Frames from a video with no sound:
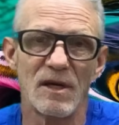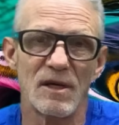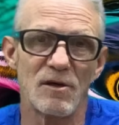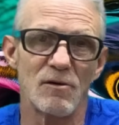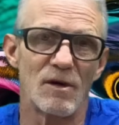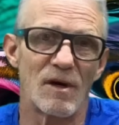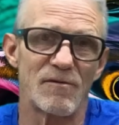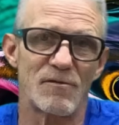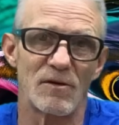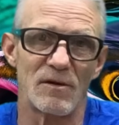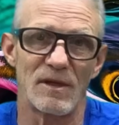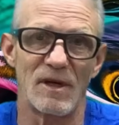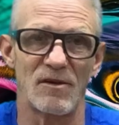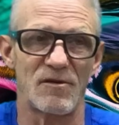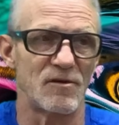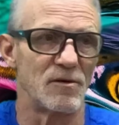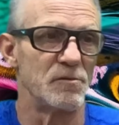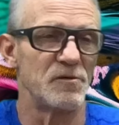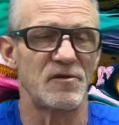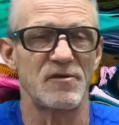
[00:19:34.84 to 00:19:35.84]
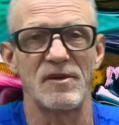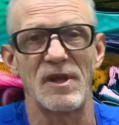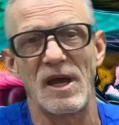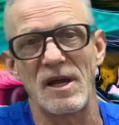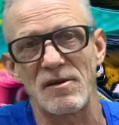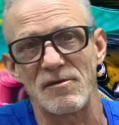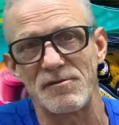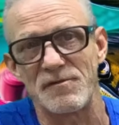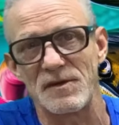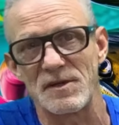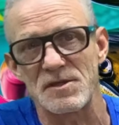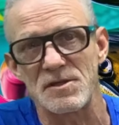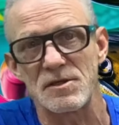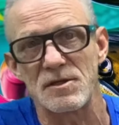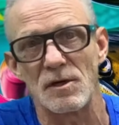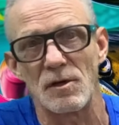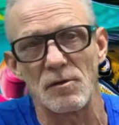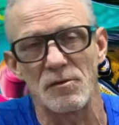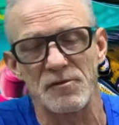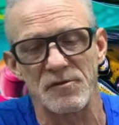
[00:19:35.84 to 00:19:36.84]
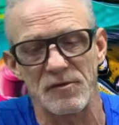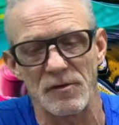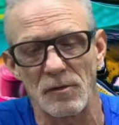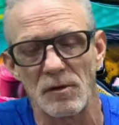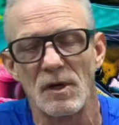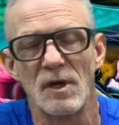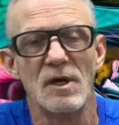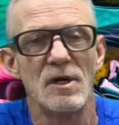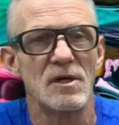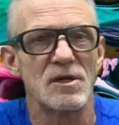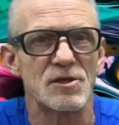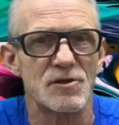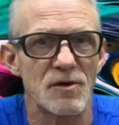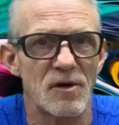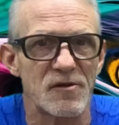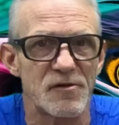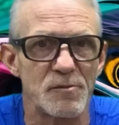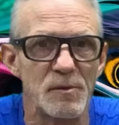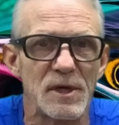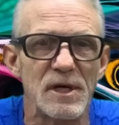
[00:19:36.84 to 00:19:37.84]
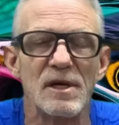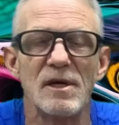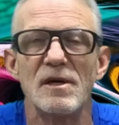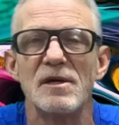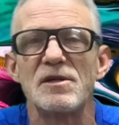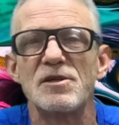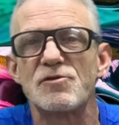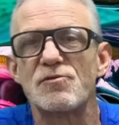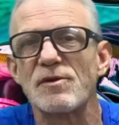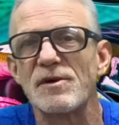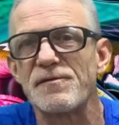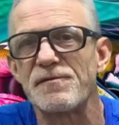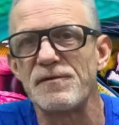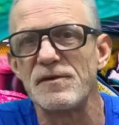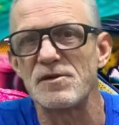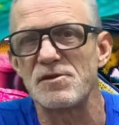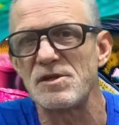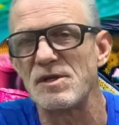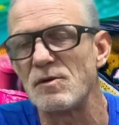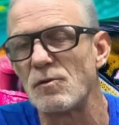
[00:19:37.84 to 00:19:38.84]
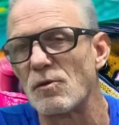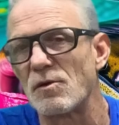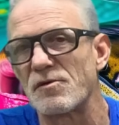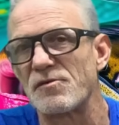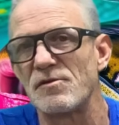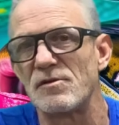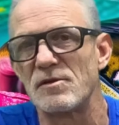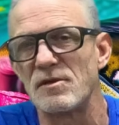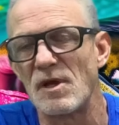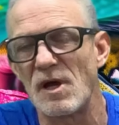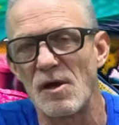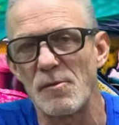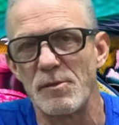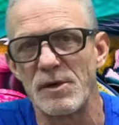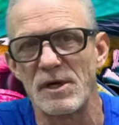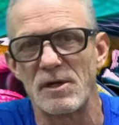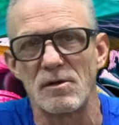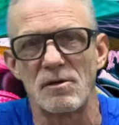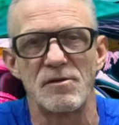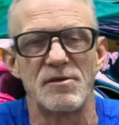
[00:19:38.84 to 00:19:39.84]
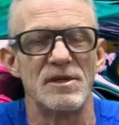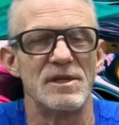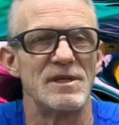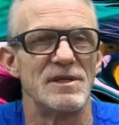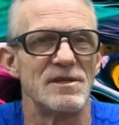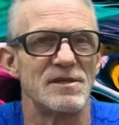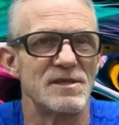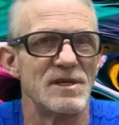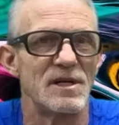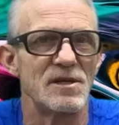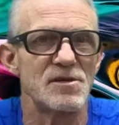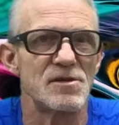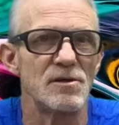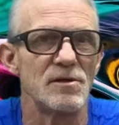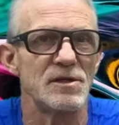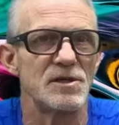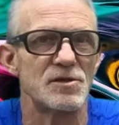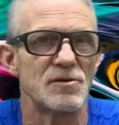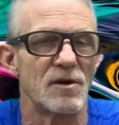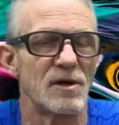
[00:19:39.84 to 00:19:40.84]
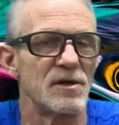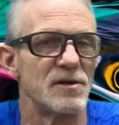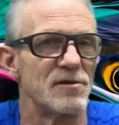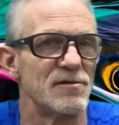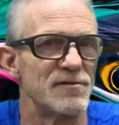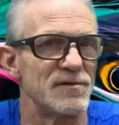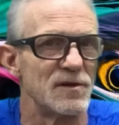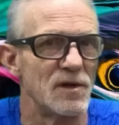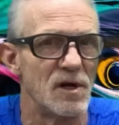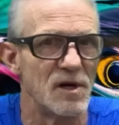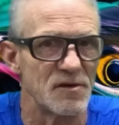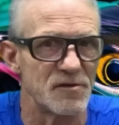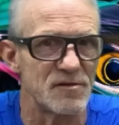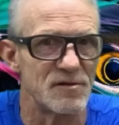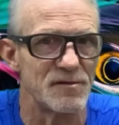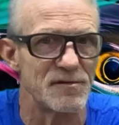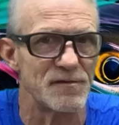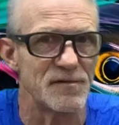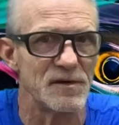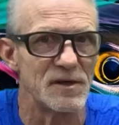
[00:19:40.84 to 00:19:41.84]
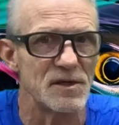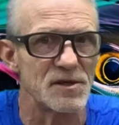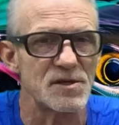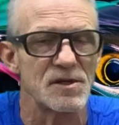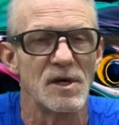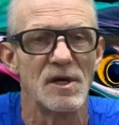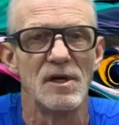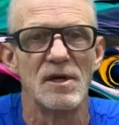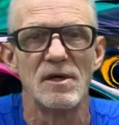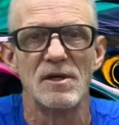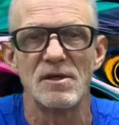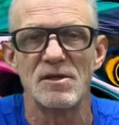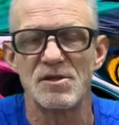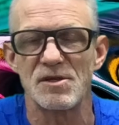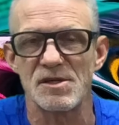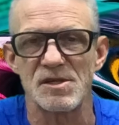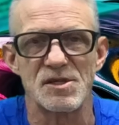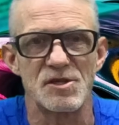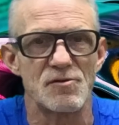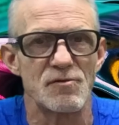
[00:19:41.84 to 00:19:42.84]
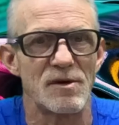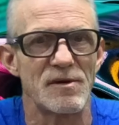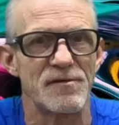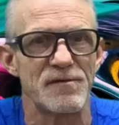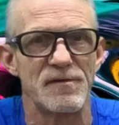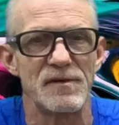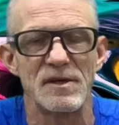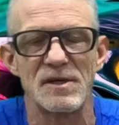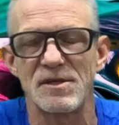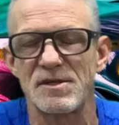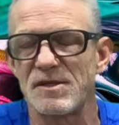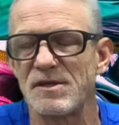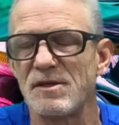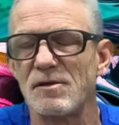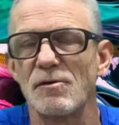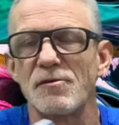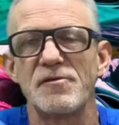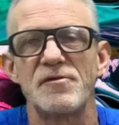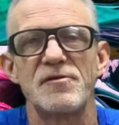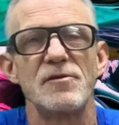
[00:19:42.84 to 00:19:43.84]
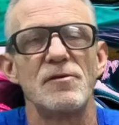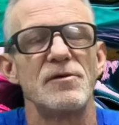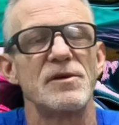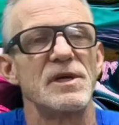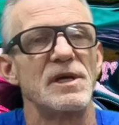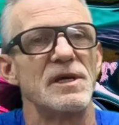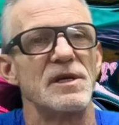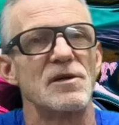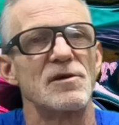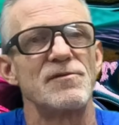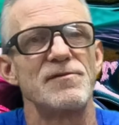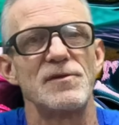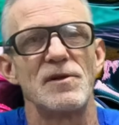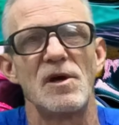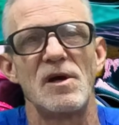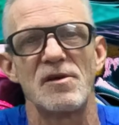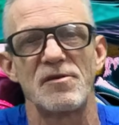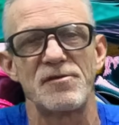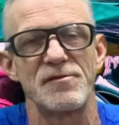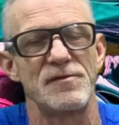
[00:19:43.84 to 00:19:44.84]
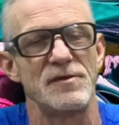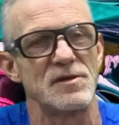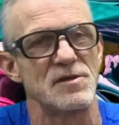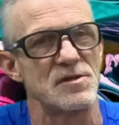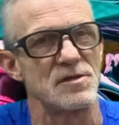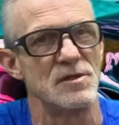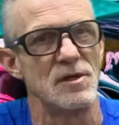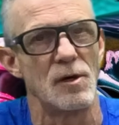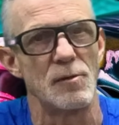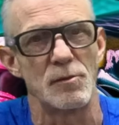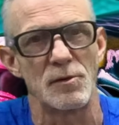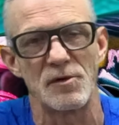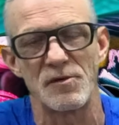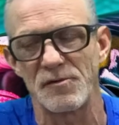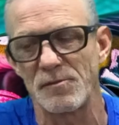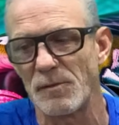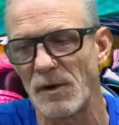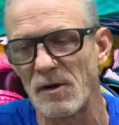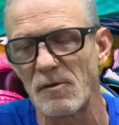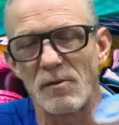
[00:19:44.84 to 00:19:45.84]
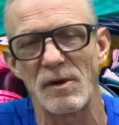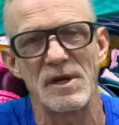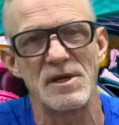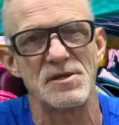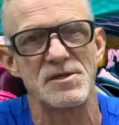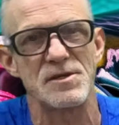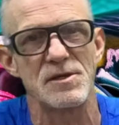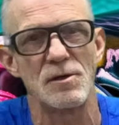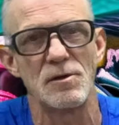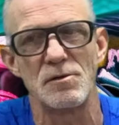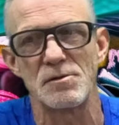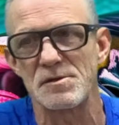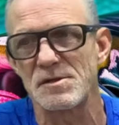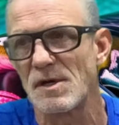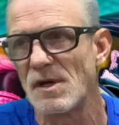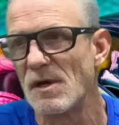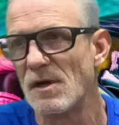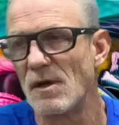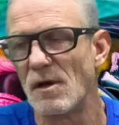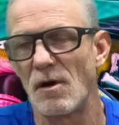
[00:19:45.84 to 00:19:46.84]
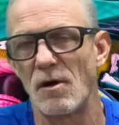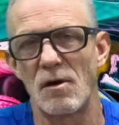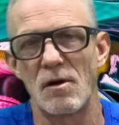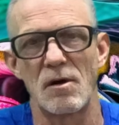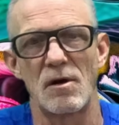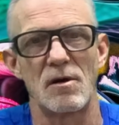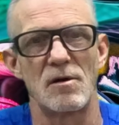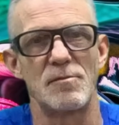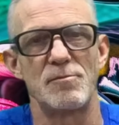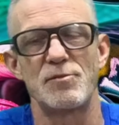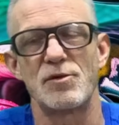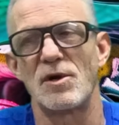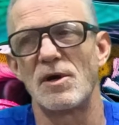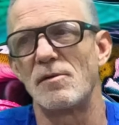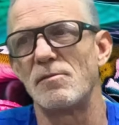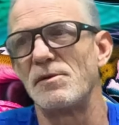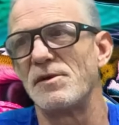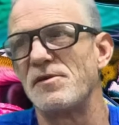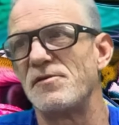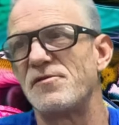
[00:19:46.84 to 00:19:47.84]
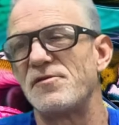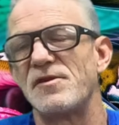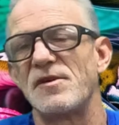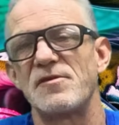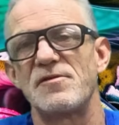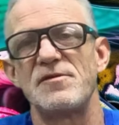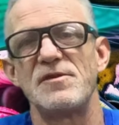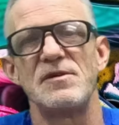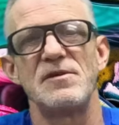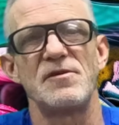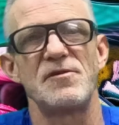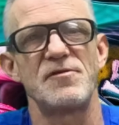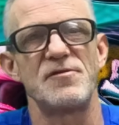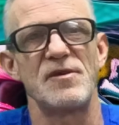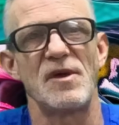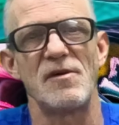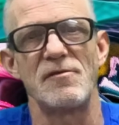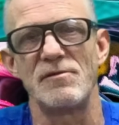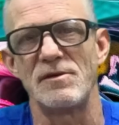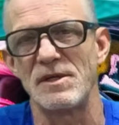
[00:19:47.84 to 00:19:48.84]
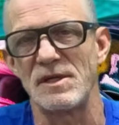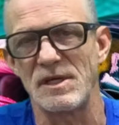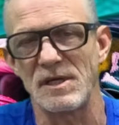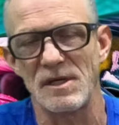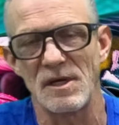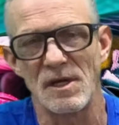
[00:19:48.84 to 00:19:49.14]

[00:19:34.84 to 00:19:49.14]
You have to let some snagged fish go. So trust me, drift fishing works a lot better than intentionally trying to floss the fish. Just drift fish, you'll still get your floss fish numbers. My ratios are probably 60 to 70.